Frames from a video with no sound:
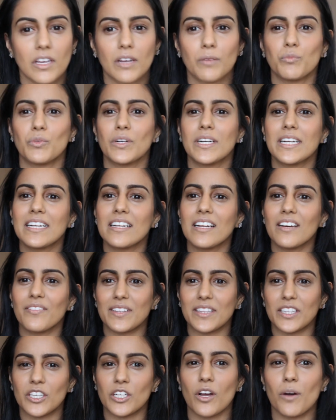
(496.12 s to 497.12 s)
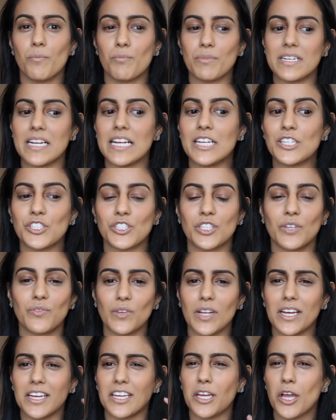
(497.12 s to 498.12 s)
I'm really loving the combination of
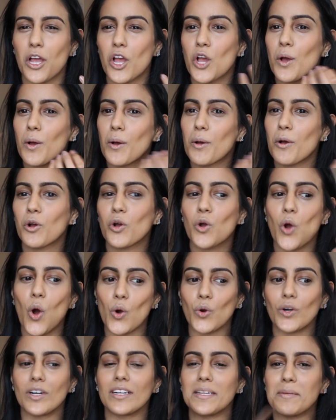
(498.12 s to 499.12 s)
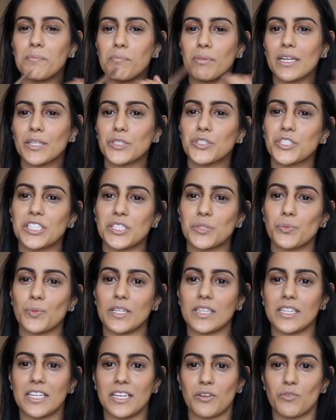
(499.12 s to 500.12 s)
like corally blushes
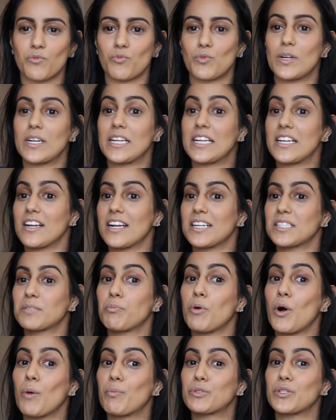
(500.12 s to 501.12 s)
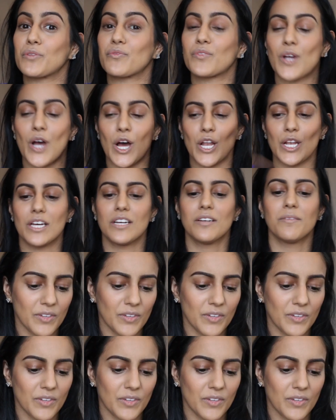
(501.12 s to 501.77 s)
with like really nice pops of colour.